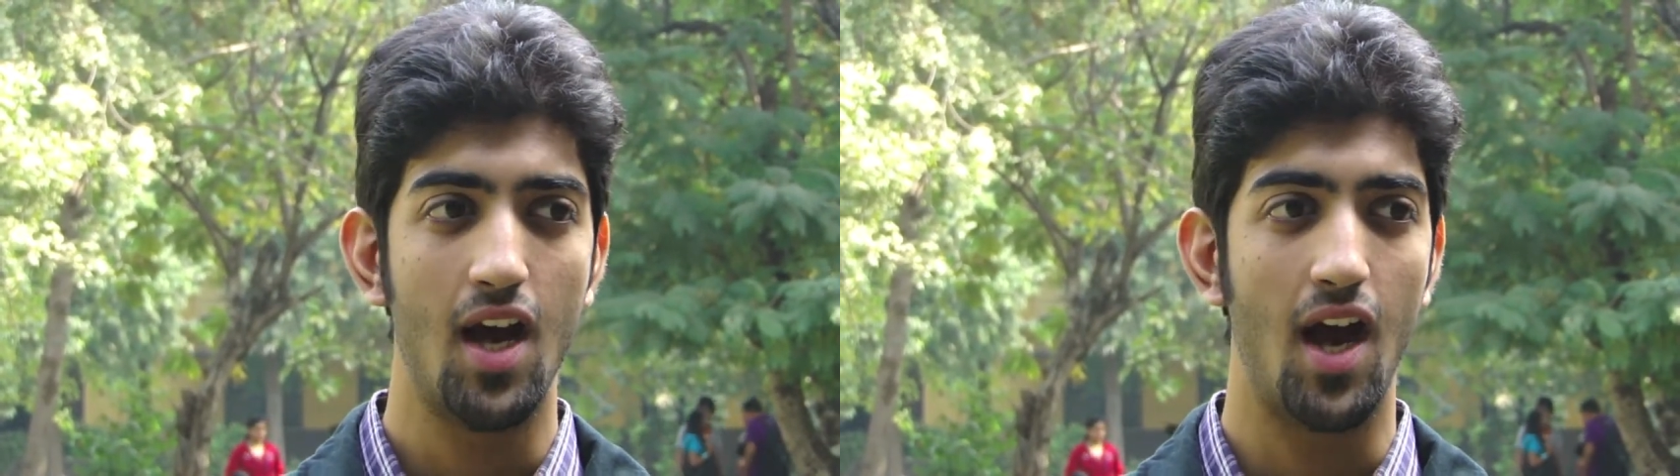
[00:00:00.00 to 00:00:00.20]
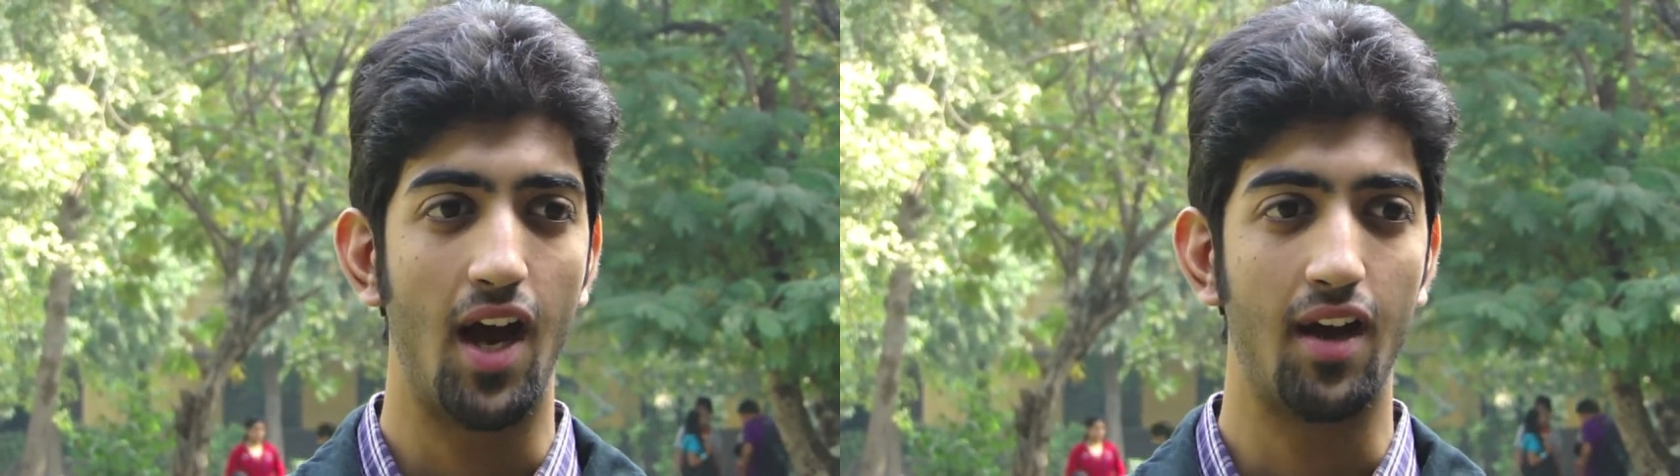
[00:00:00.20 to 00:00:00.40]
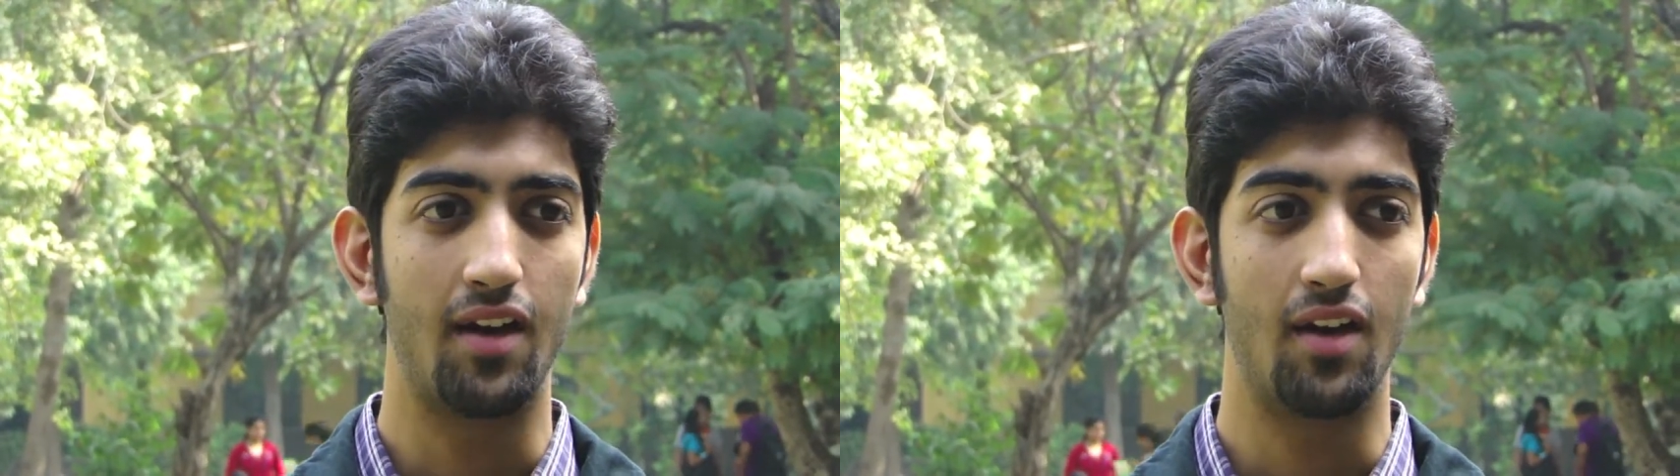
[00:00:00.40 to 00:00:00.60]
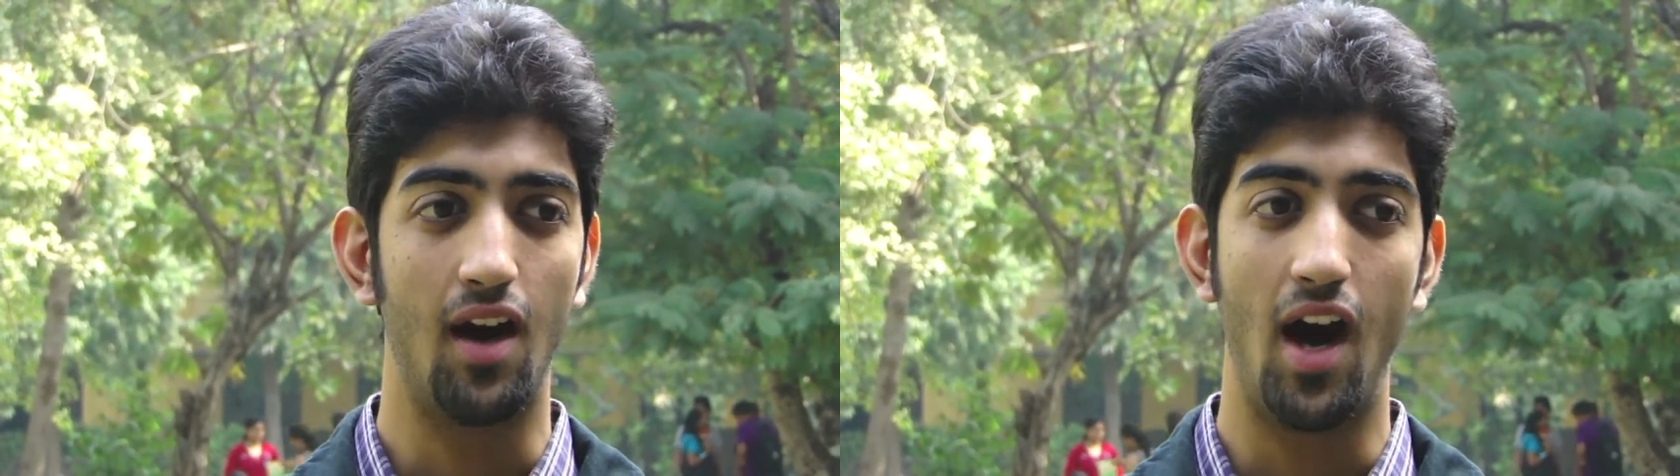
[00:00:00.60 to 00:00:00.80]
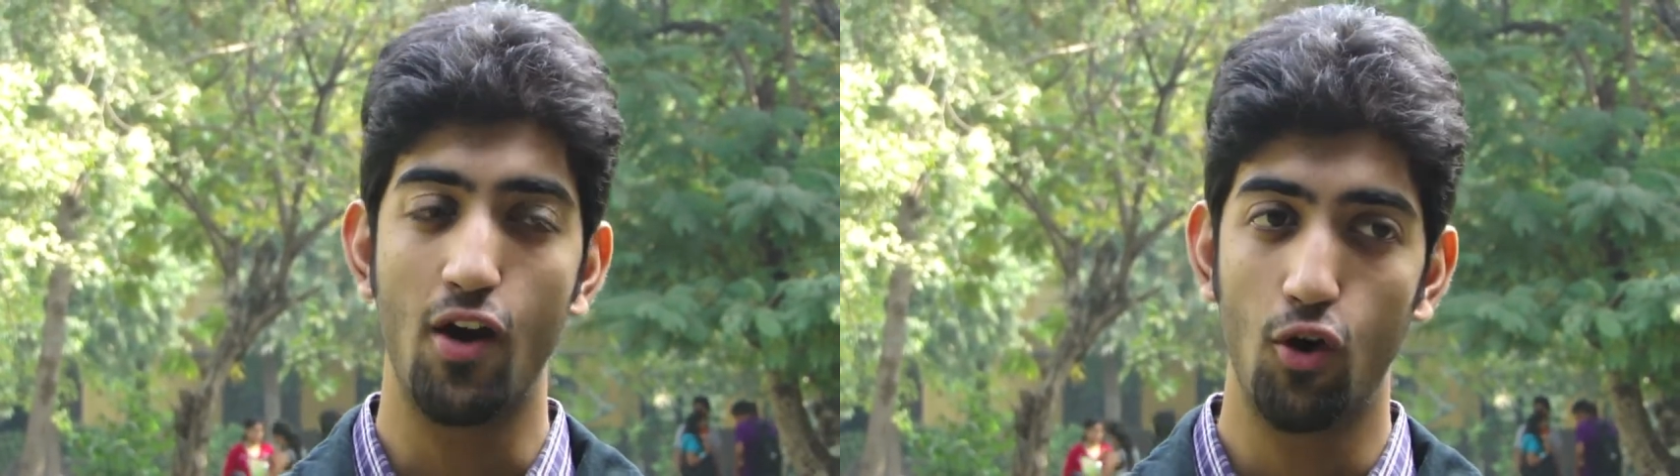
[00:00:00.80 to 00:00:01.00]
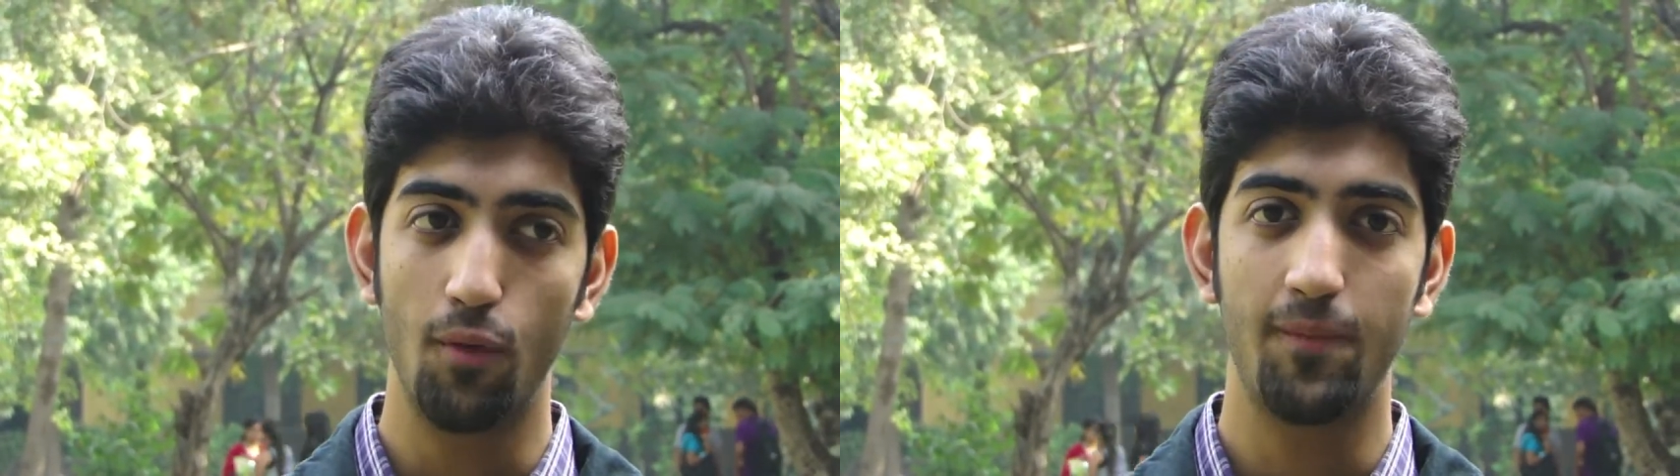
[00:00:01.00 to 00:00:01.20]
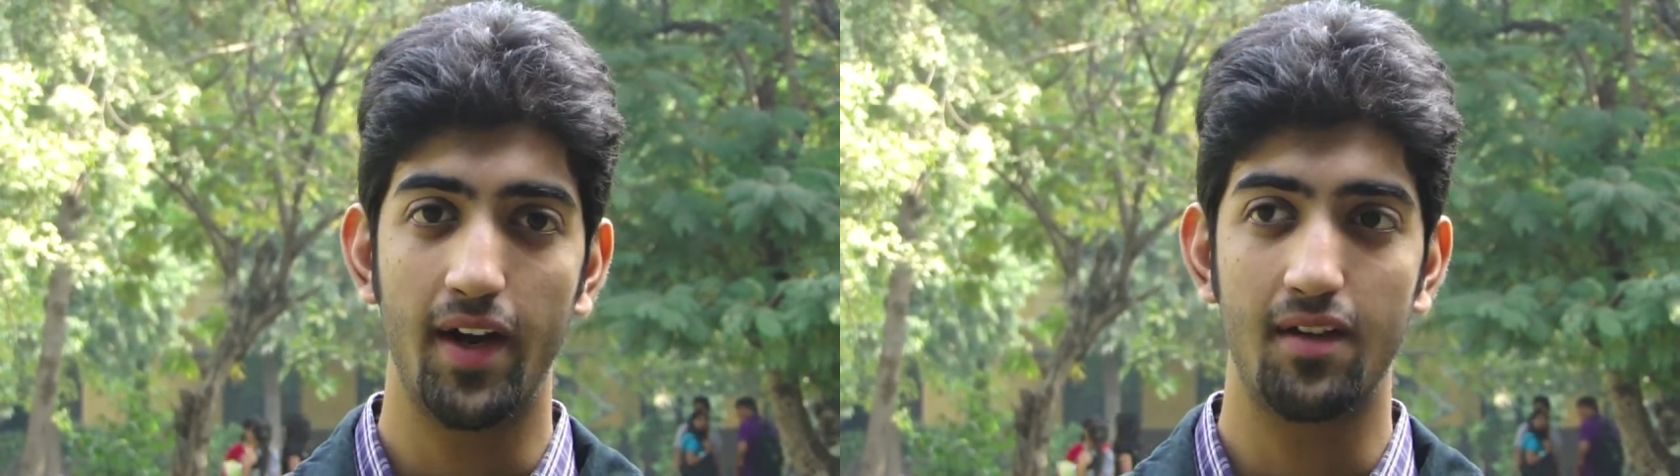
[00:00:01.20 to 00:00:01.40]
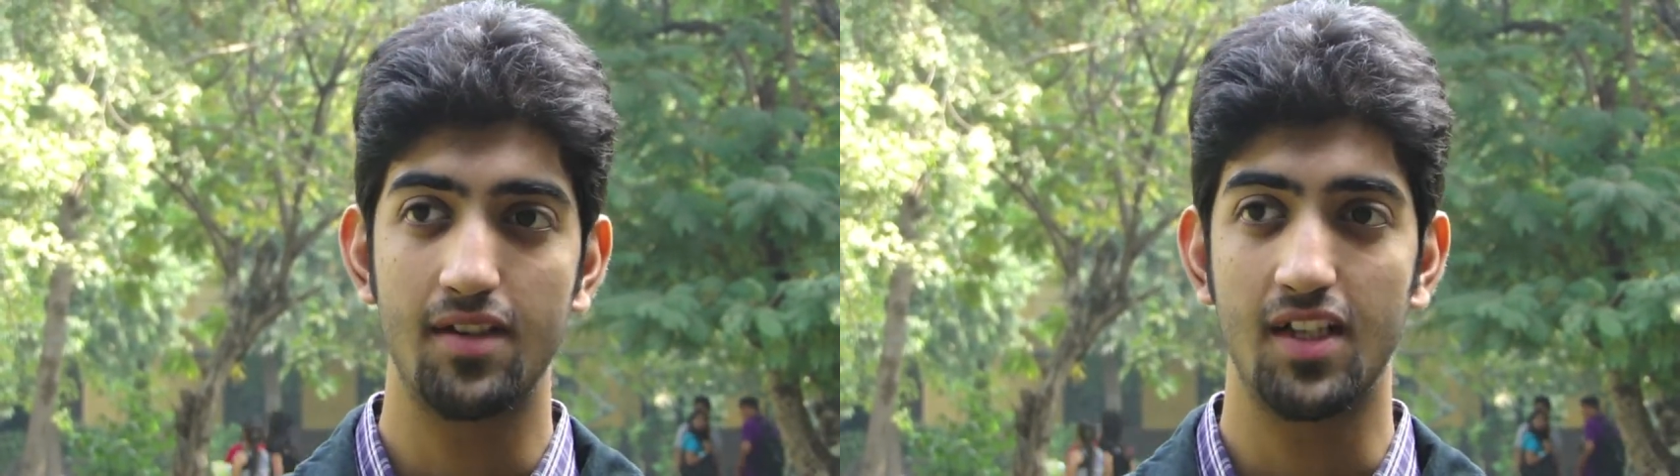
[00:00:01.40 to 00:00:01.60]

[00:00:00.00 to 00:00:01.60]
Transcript: And I hope that